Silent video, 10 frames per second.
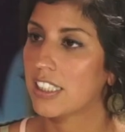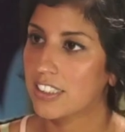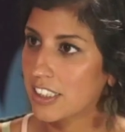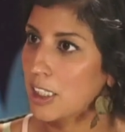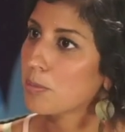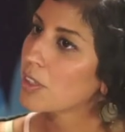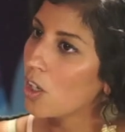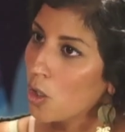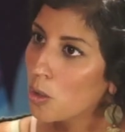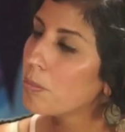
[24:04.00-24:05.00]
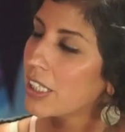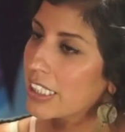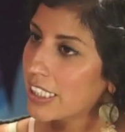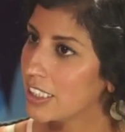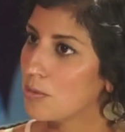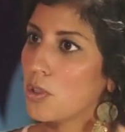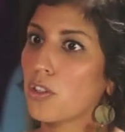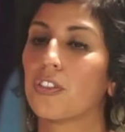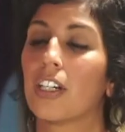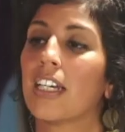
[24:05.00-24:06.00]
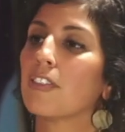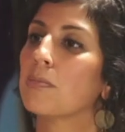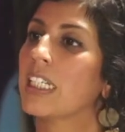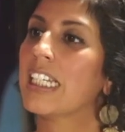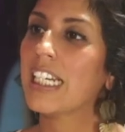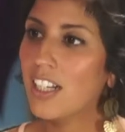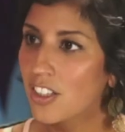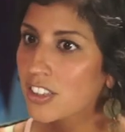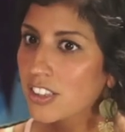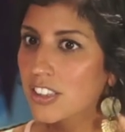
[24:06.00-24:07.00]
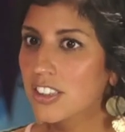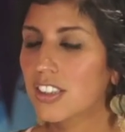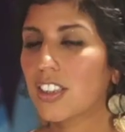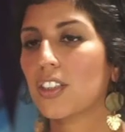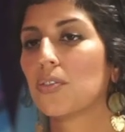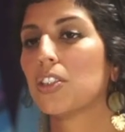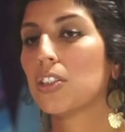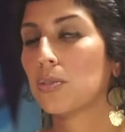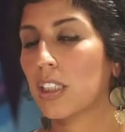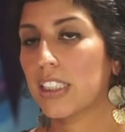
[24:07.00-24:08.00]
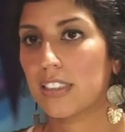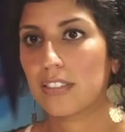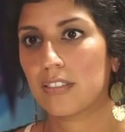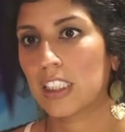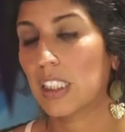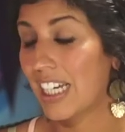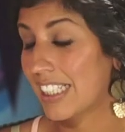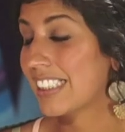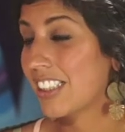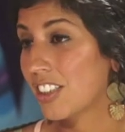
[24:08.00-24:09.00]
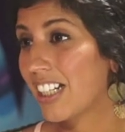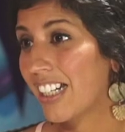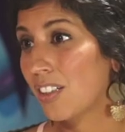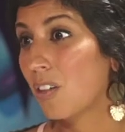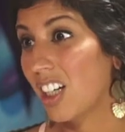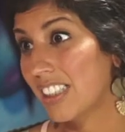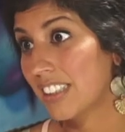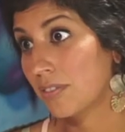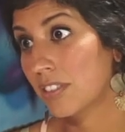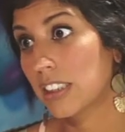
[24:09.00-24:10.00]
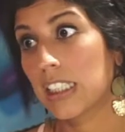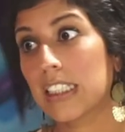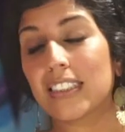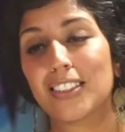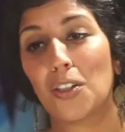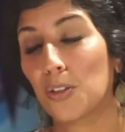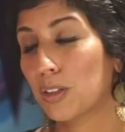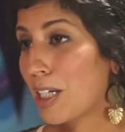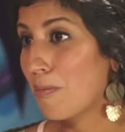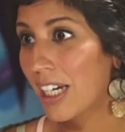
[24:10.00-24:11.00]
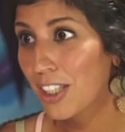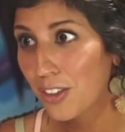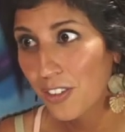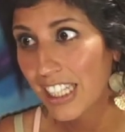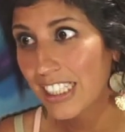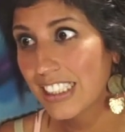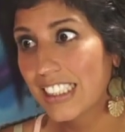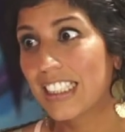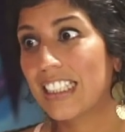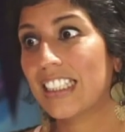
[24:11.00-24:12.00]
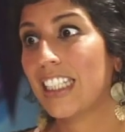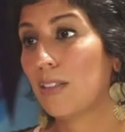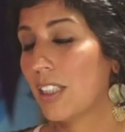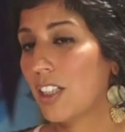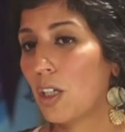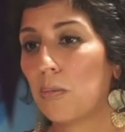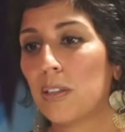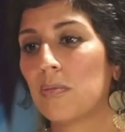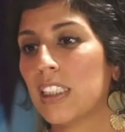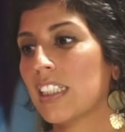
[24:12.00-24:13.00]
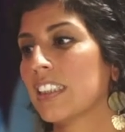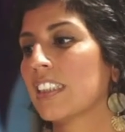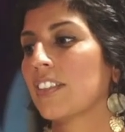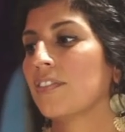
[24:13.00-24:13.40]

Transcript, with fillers: keep it open anymore for everybody else, which is what the last year kind of was. It was like holding on by a thread, yep. keeping it open because of